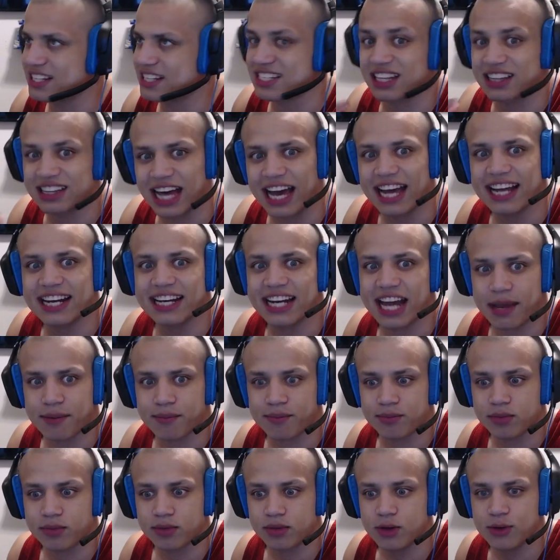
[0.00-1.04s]
light name.
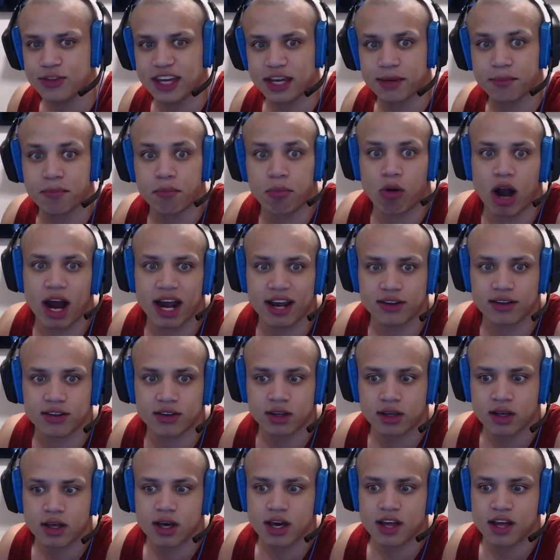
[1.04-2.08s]
You think bright.
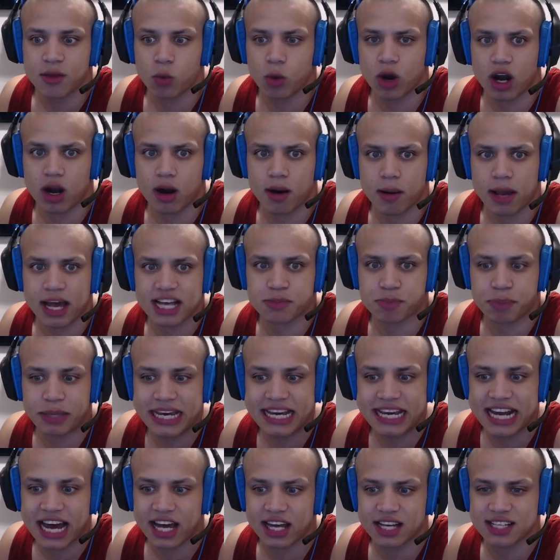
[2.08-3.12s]
Whereas
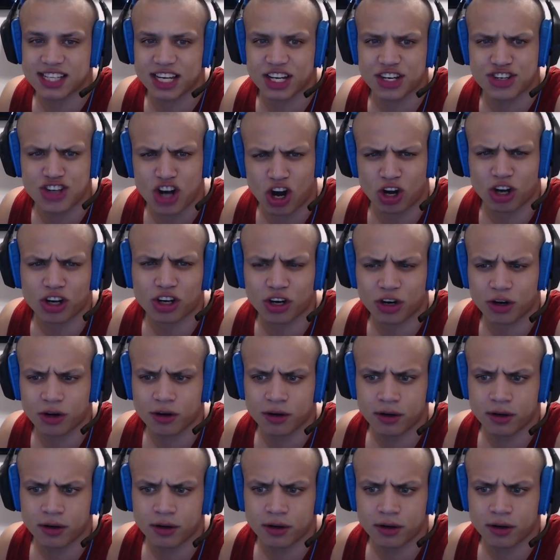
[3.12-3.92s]
Peanut, it's like darker.